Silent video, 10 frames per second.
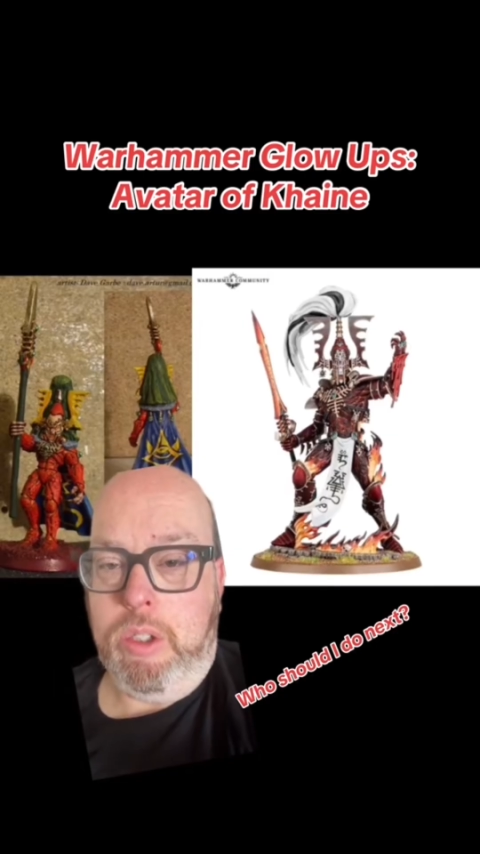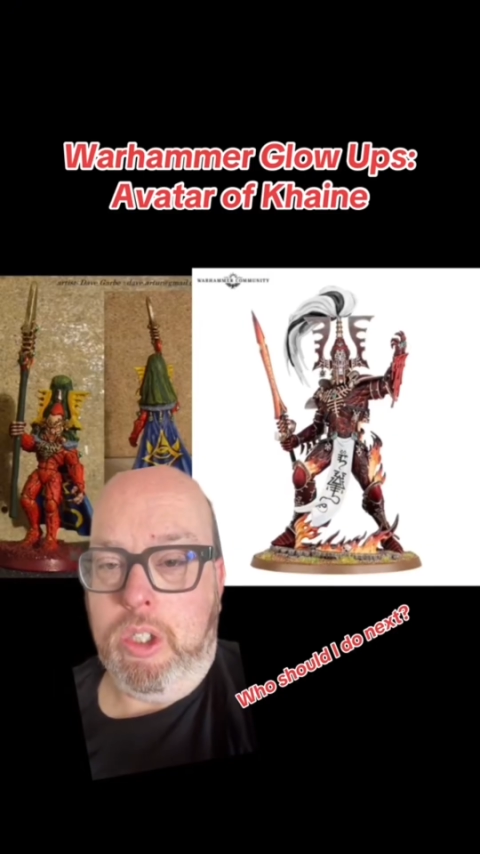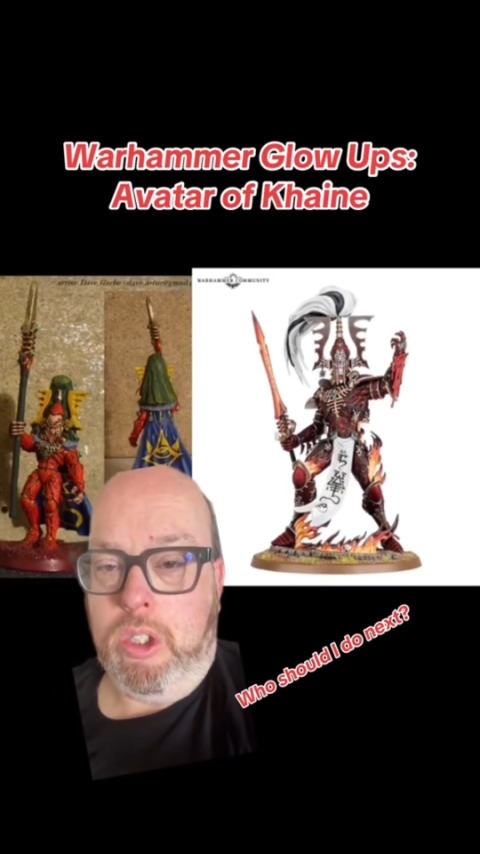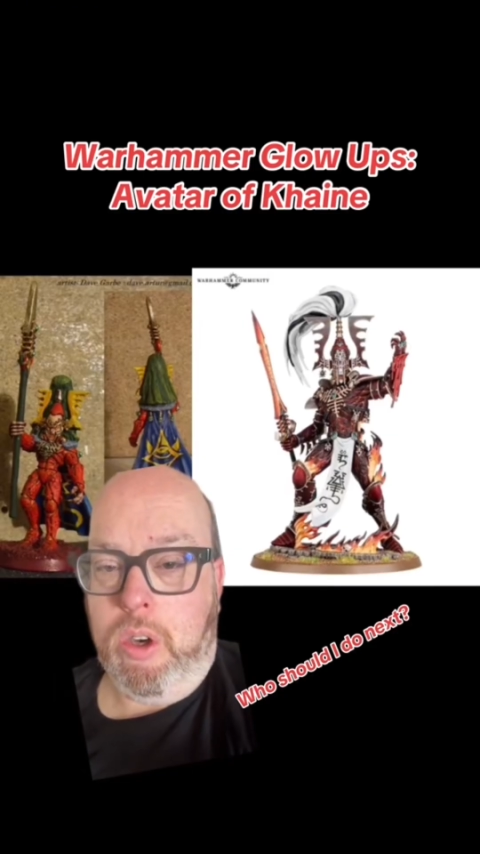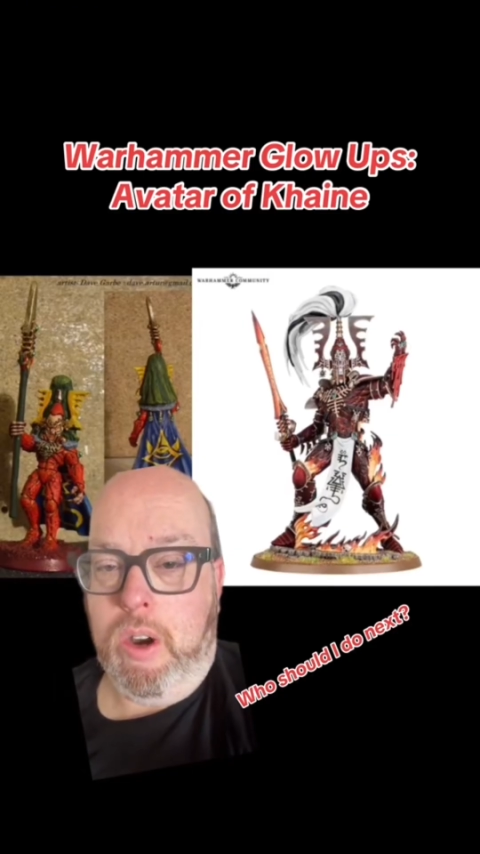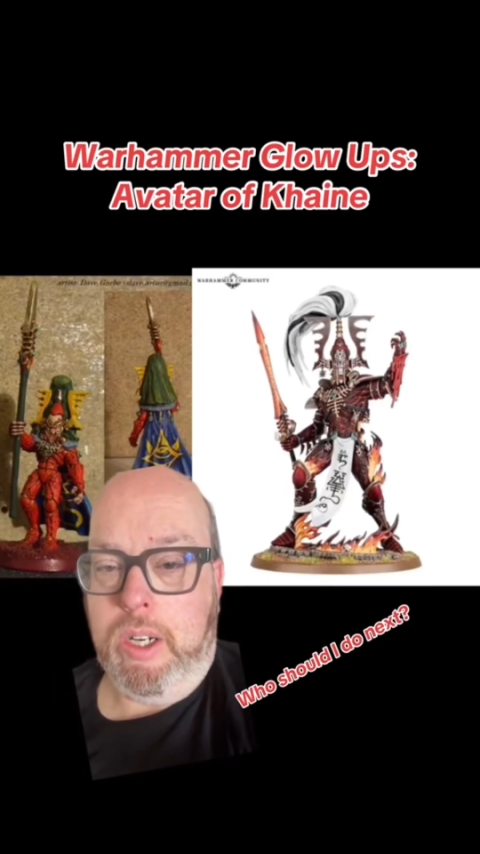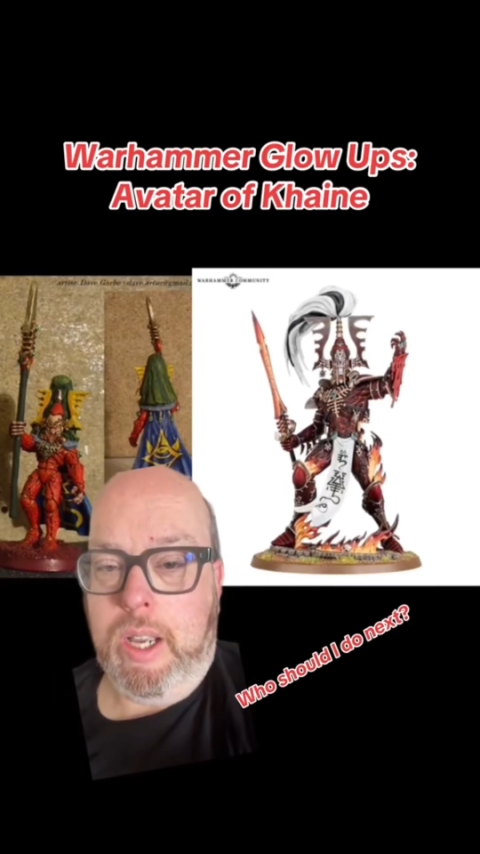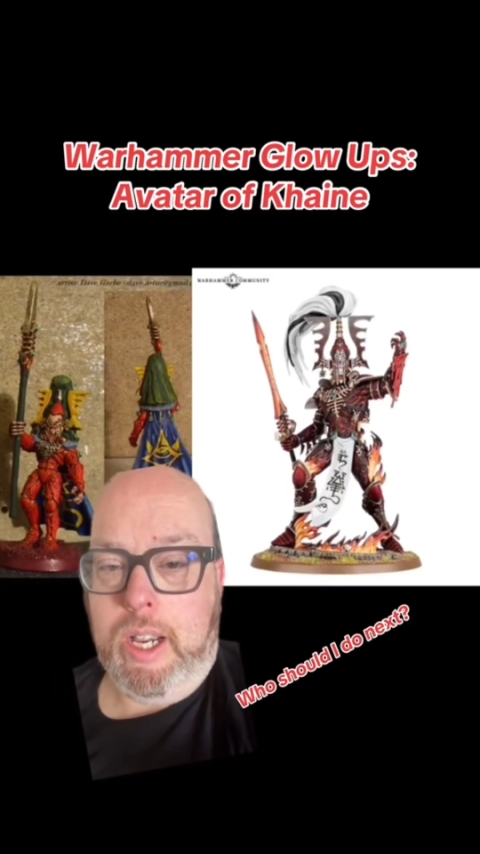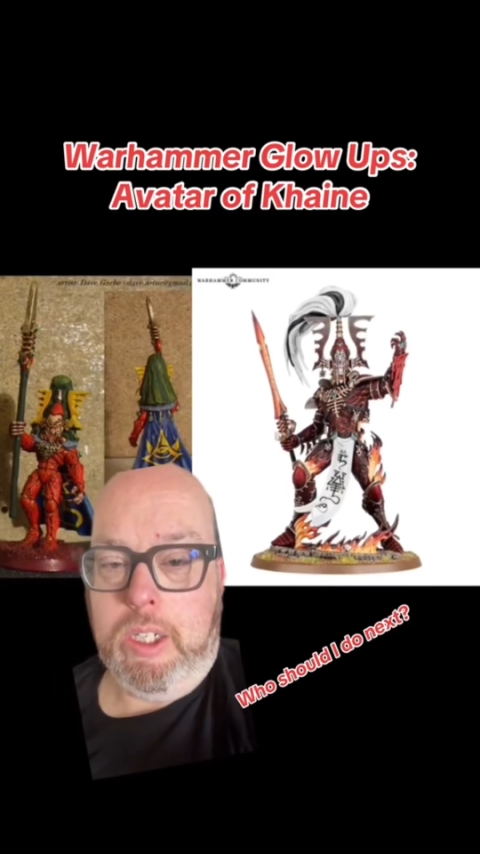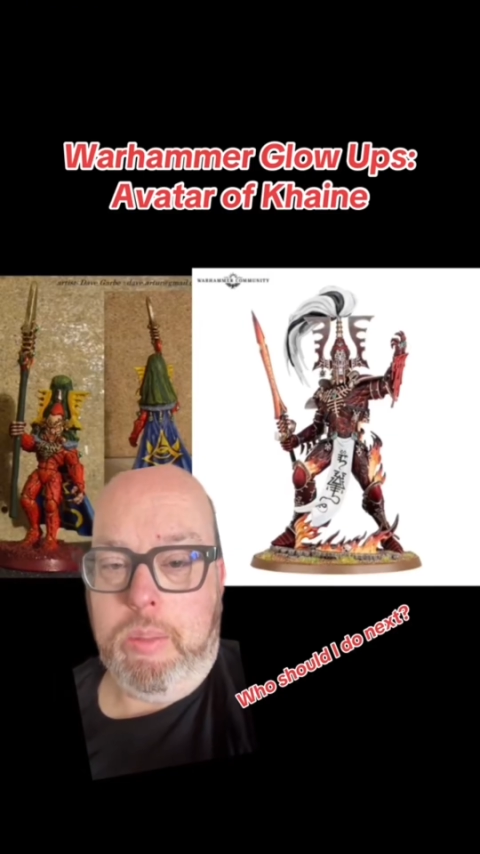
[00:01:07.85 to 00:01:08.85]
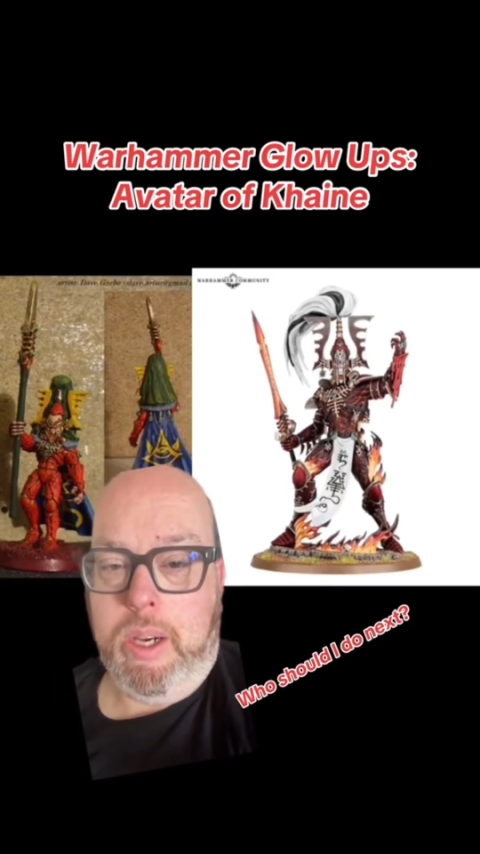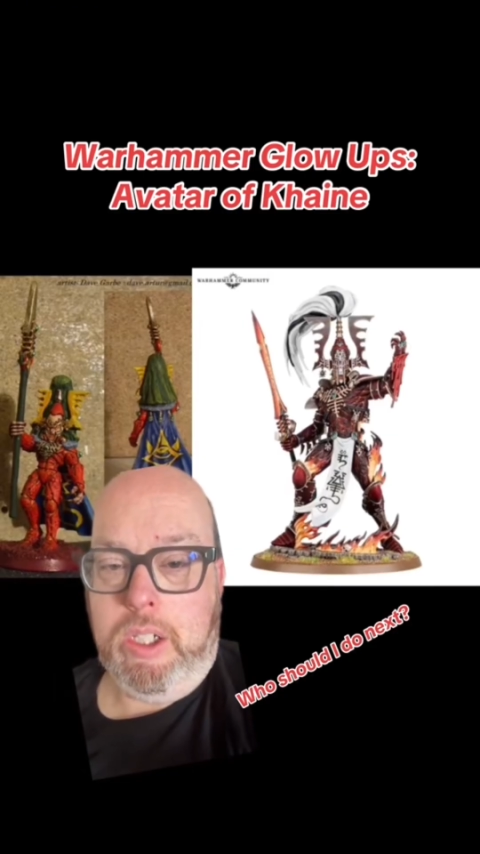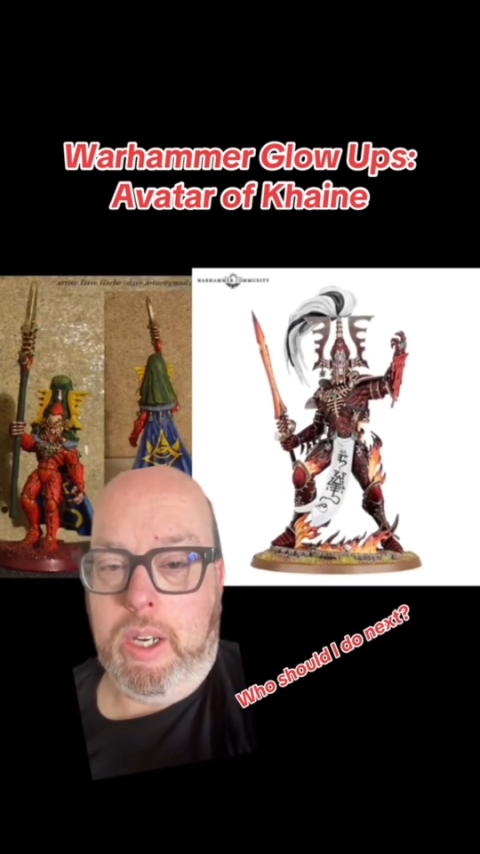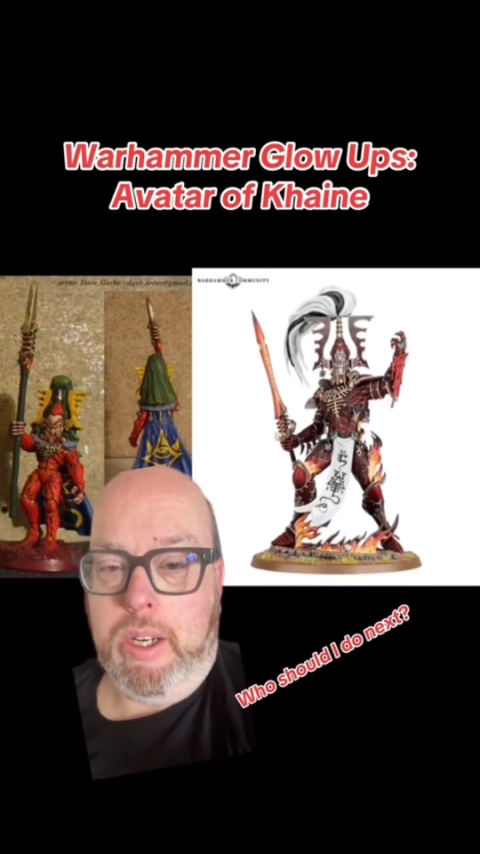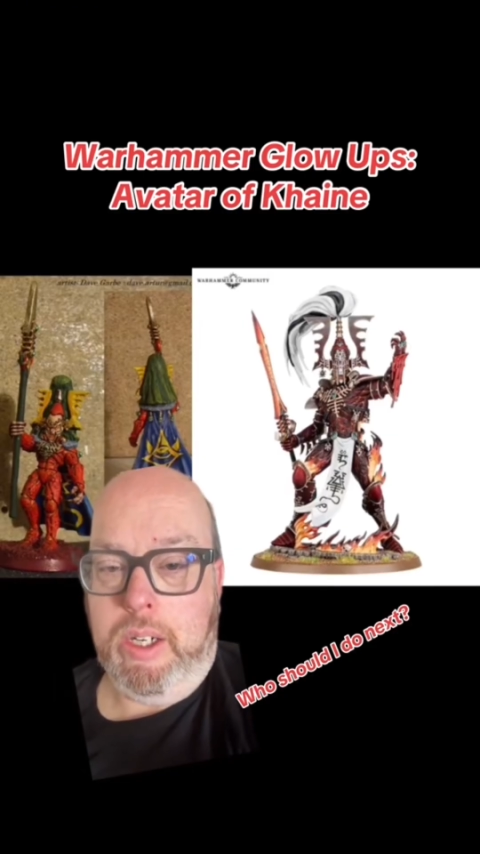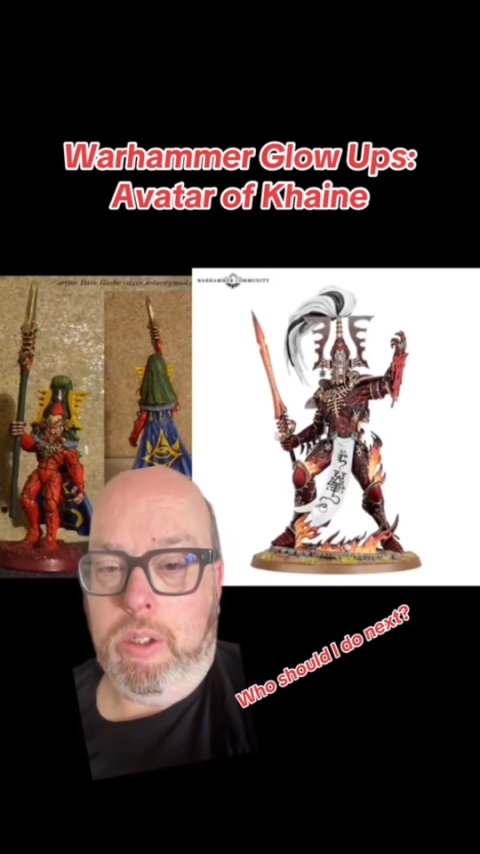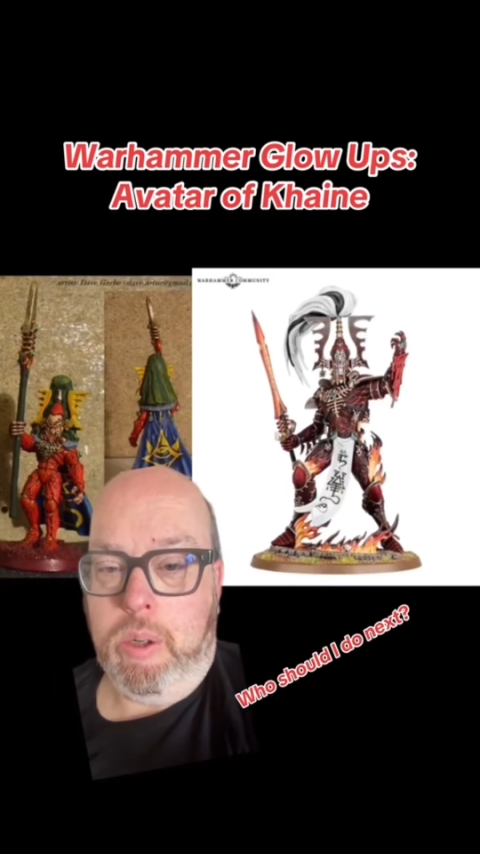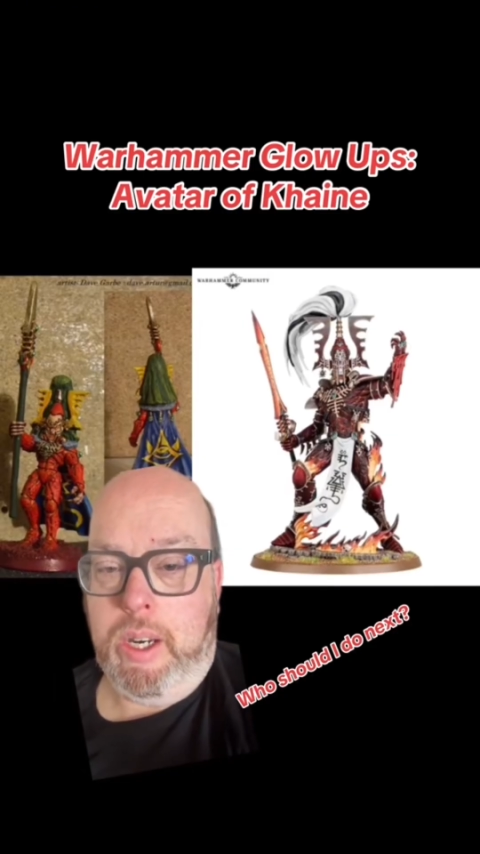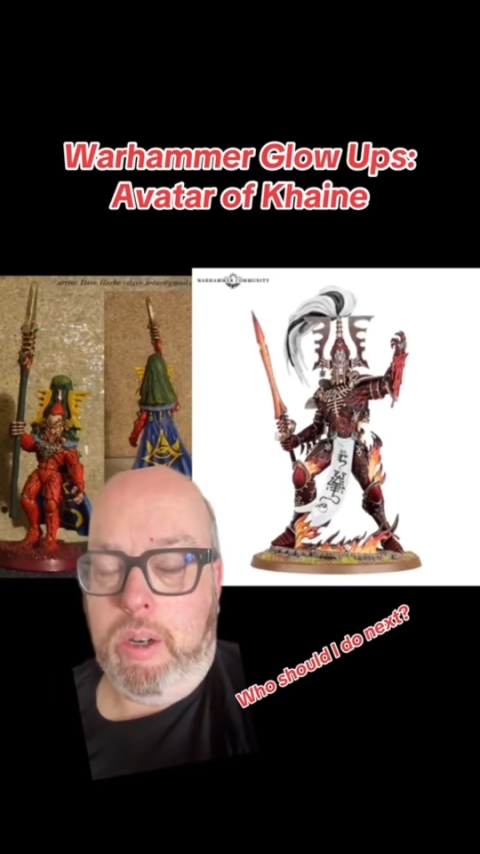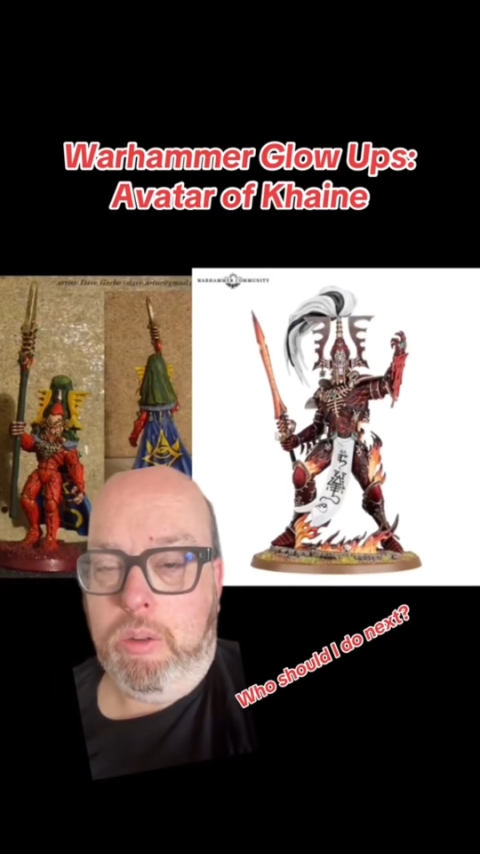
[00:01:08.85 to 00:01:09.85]
design aspects taken into
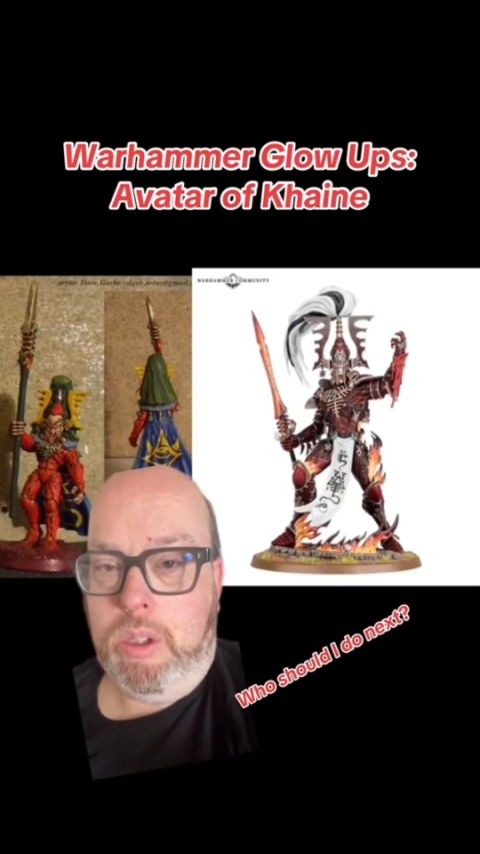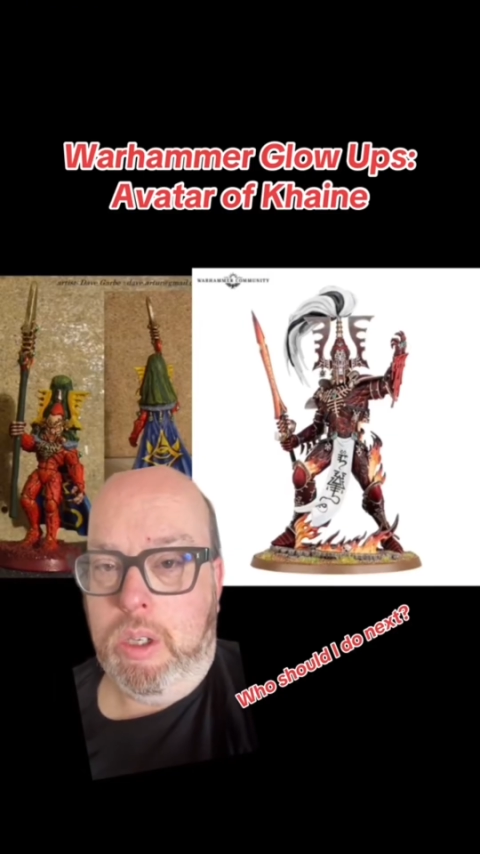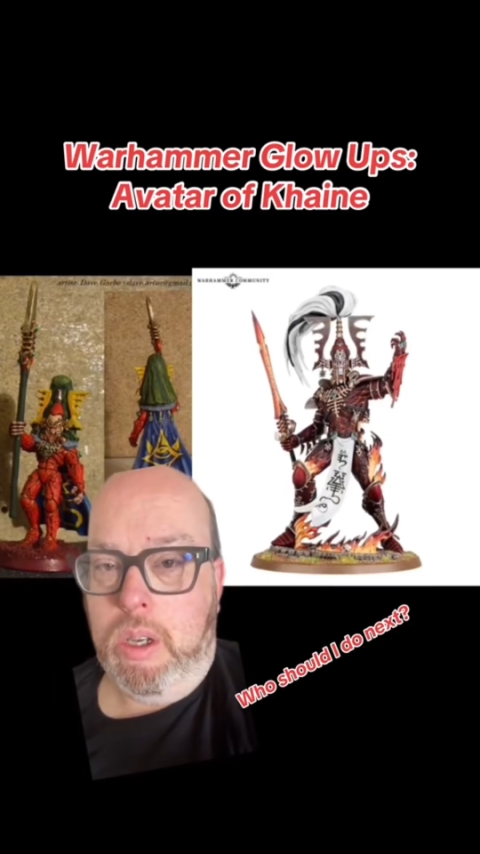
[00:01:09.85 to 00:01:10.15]
account.